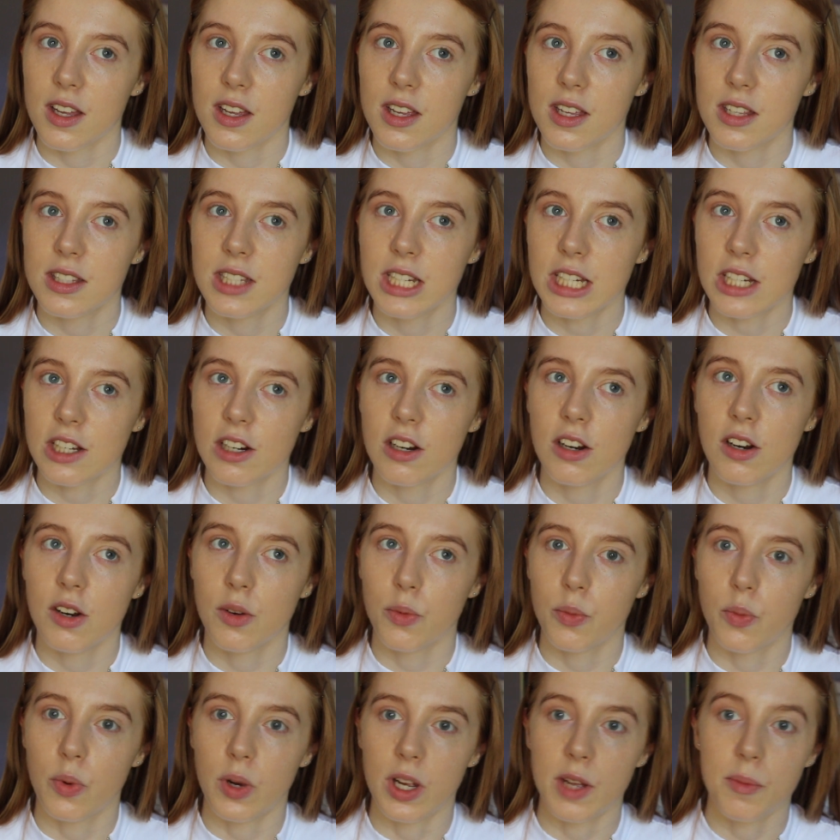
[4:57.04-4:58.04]
isn't it going to
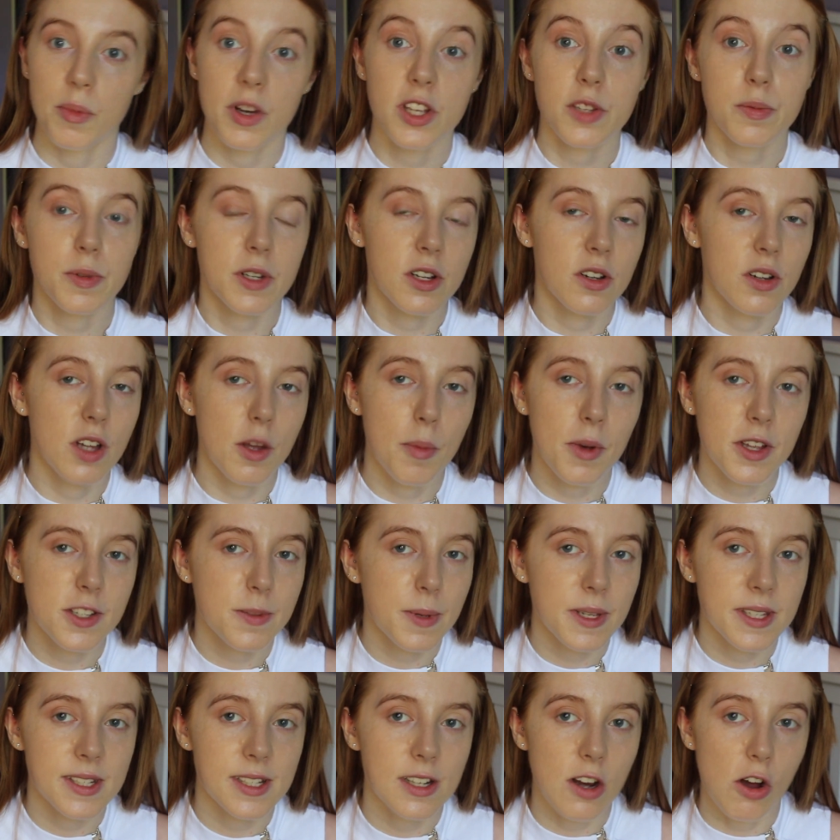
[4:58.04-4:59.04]
look, it must
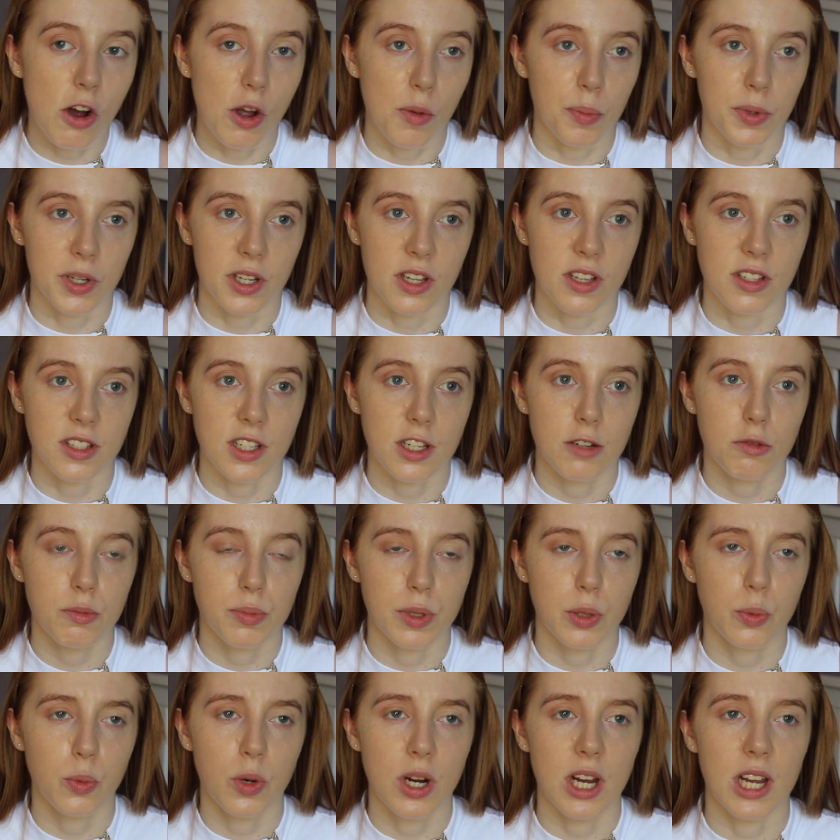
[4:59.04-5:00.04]
be slight, because it would
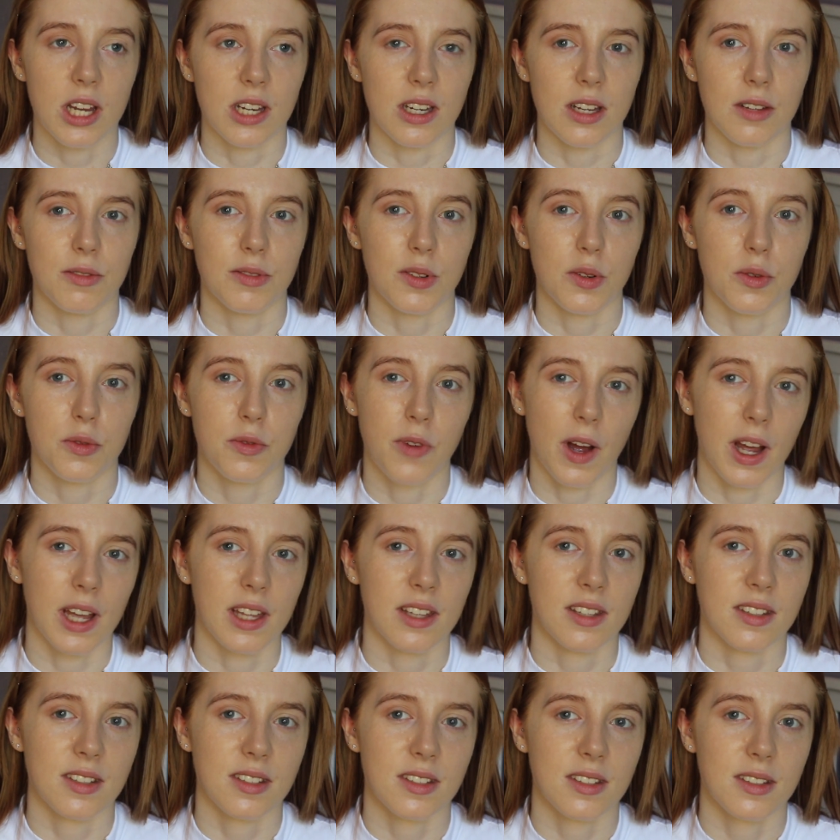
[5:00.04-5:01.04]
be weird if your
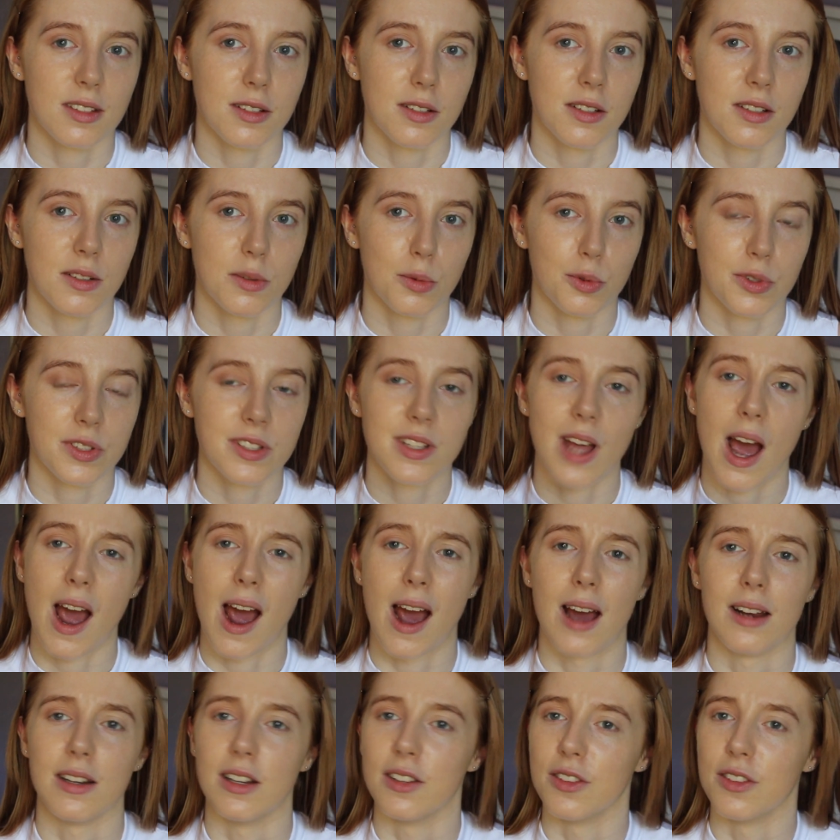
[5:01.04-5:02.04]
face was
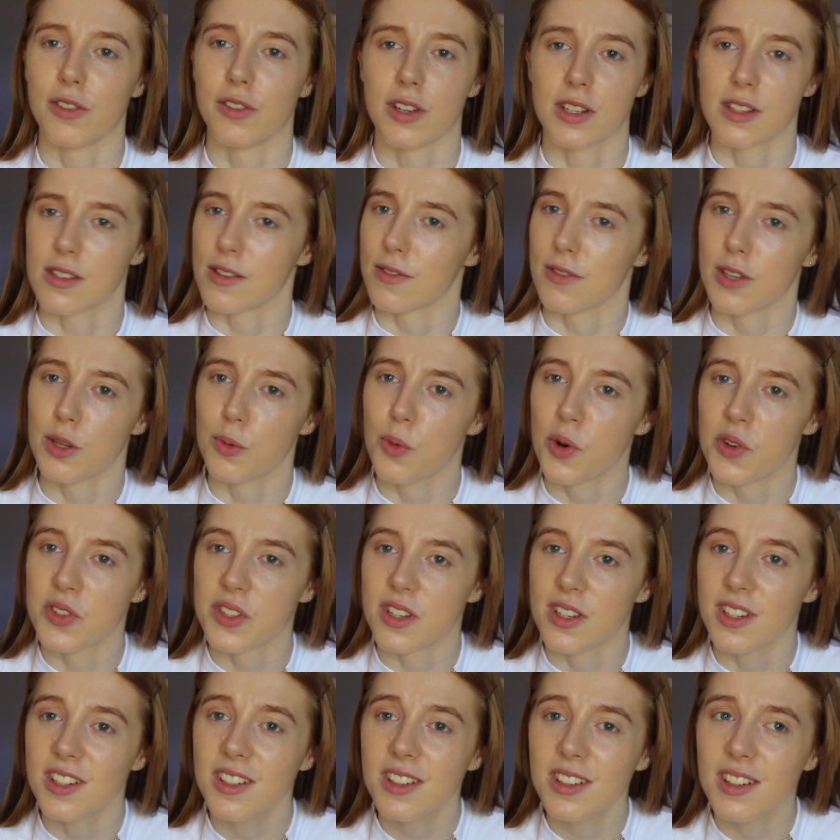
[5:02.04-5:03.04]
tan rest of you
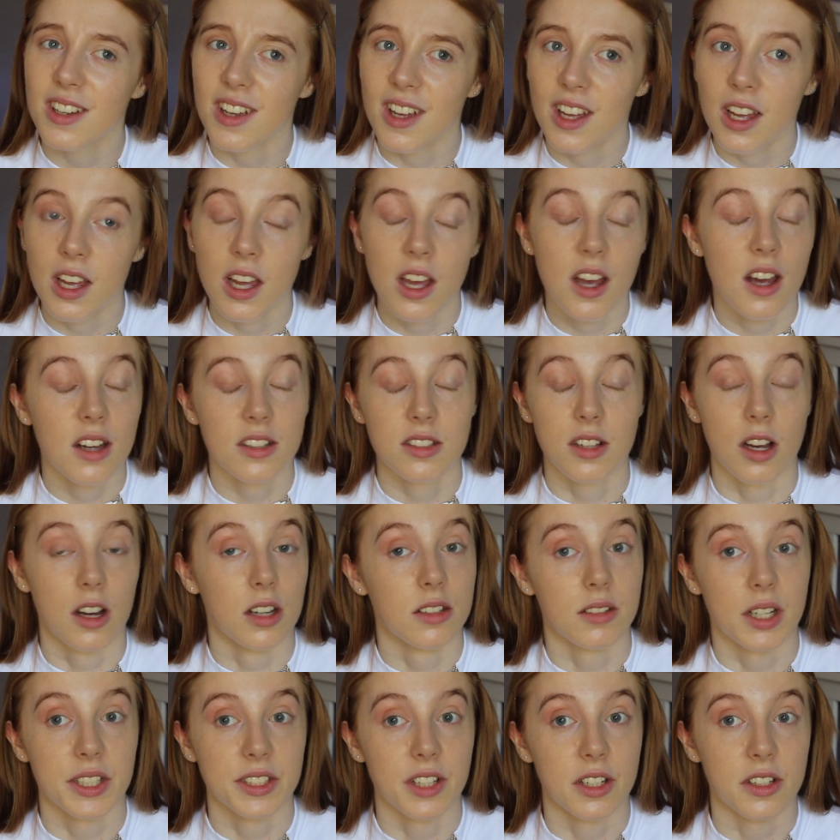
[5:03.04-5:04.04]
wasn't. So
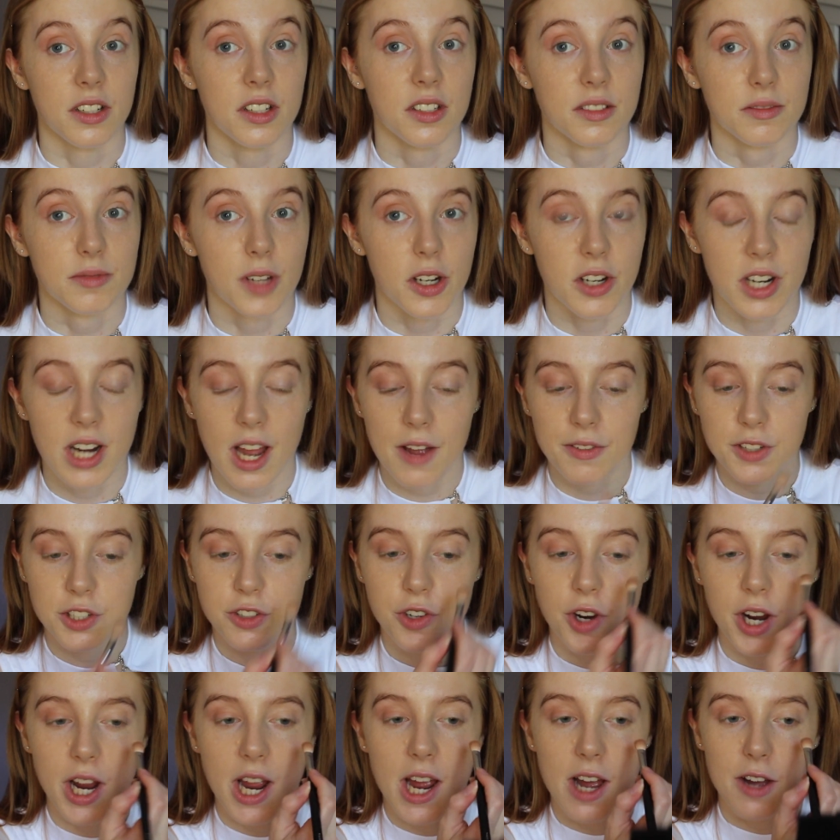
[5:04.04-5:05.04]
I don't know. I'm going to have to
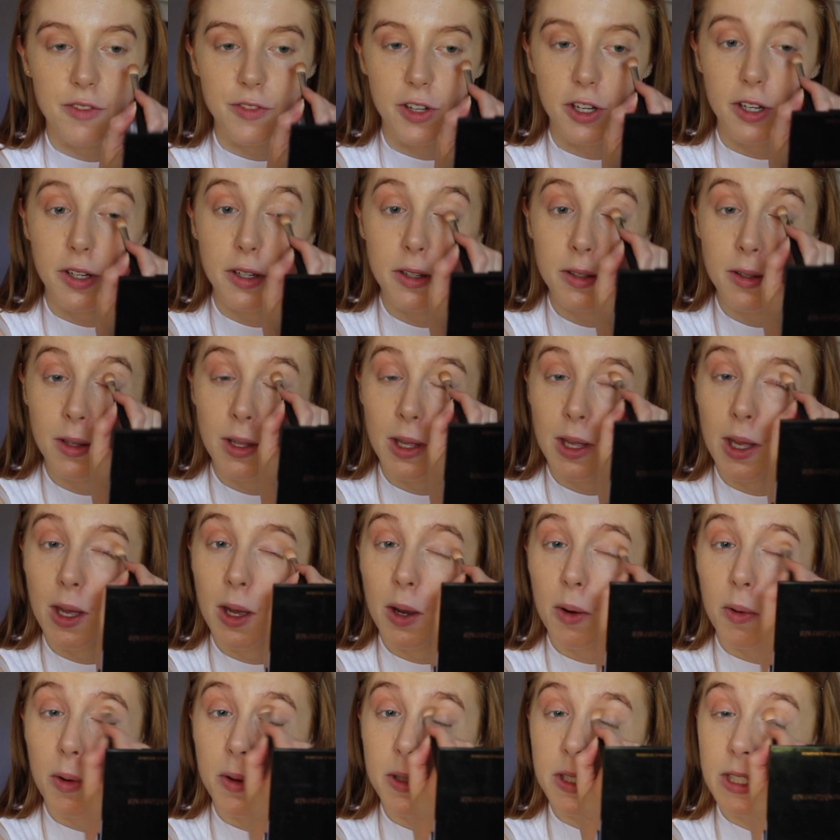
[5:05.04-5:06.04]
try it out though
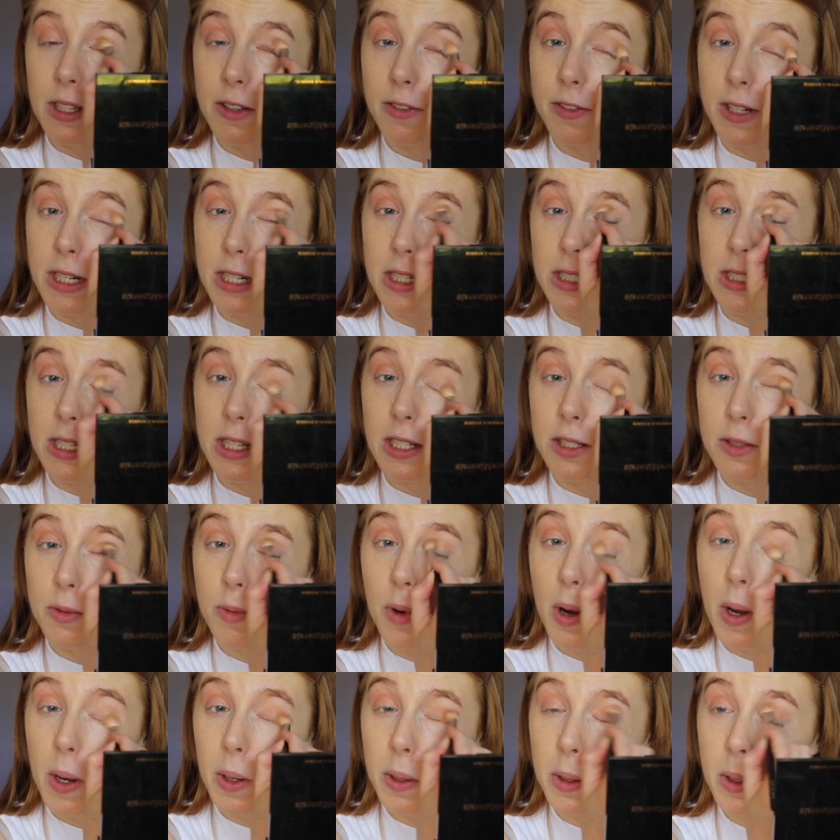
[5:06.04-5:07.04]
once I finish this
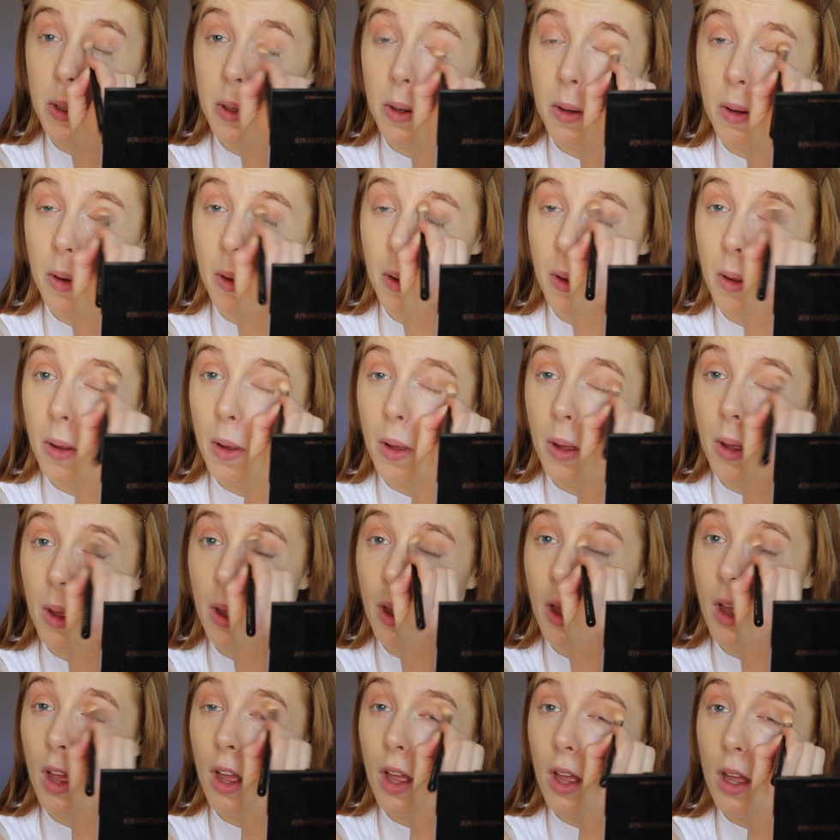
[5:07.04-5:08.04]
one.
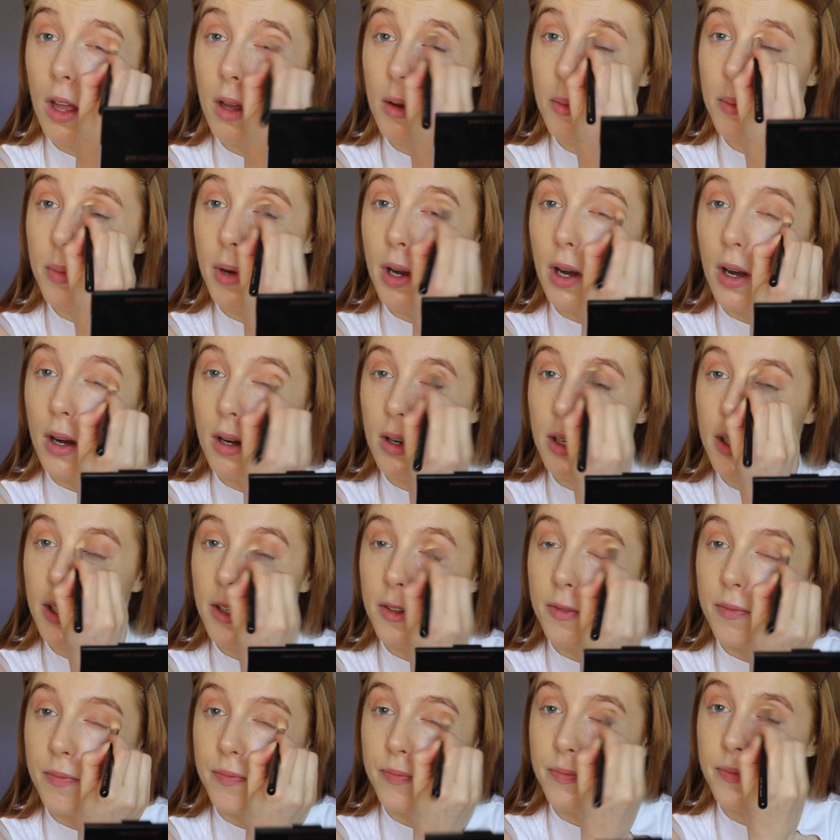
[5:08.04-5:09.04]
But
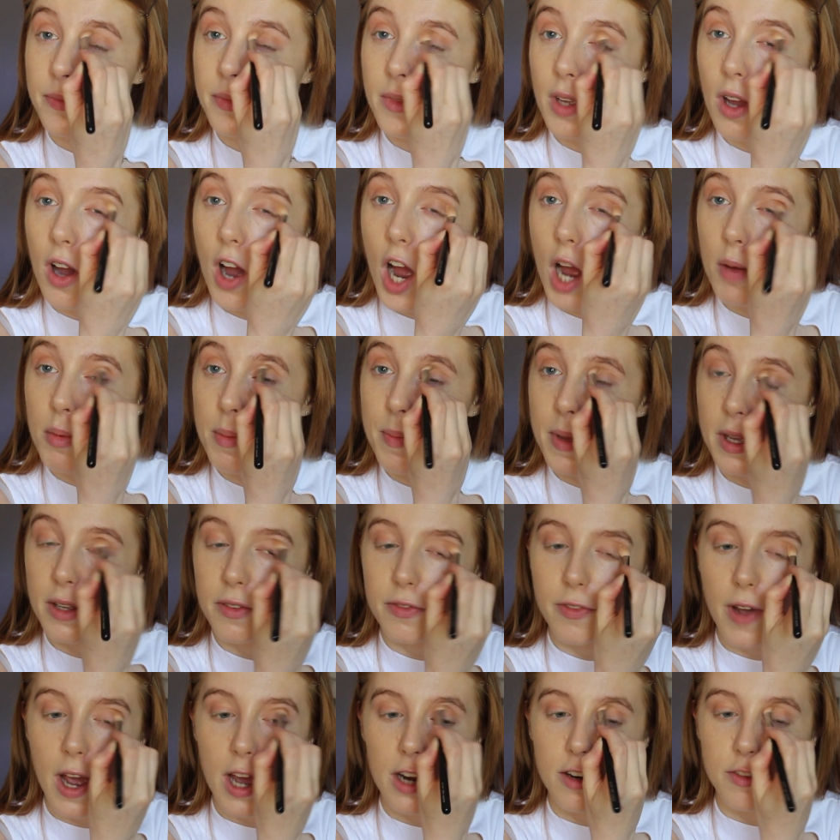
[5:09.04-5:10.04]
I'm a big
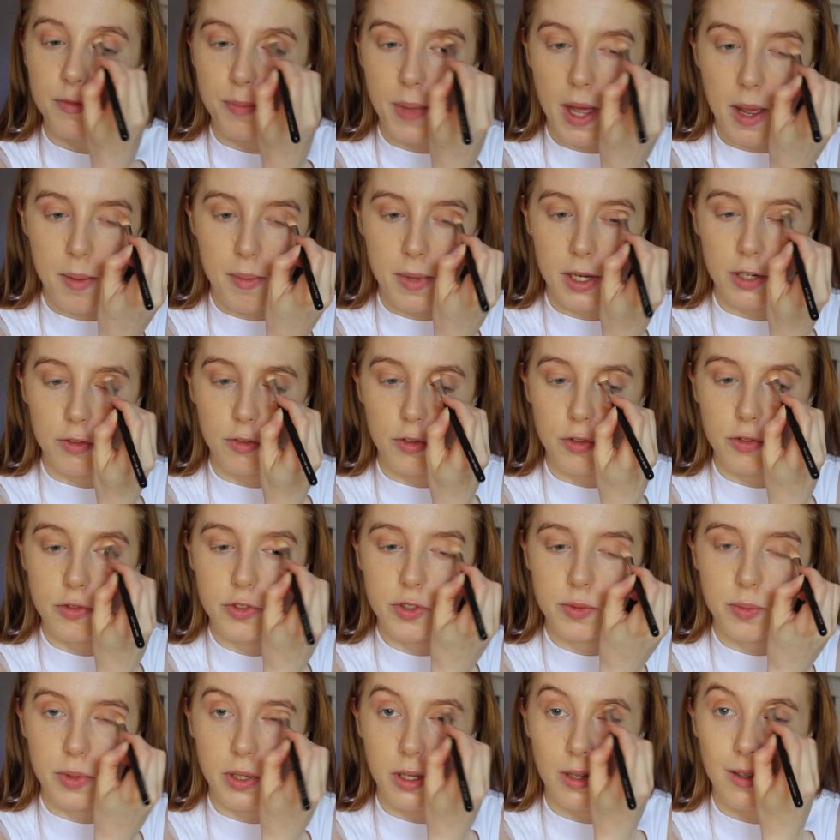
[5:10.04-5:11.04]
fan of
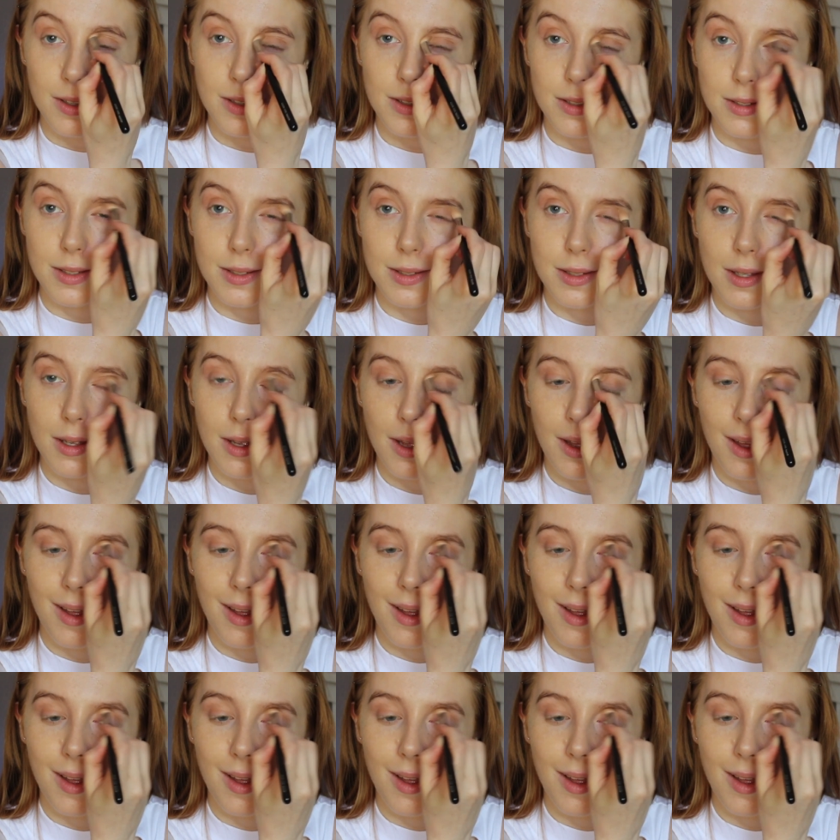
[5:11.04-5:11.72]
Bareminerals because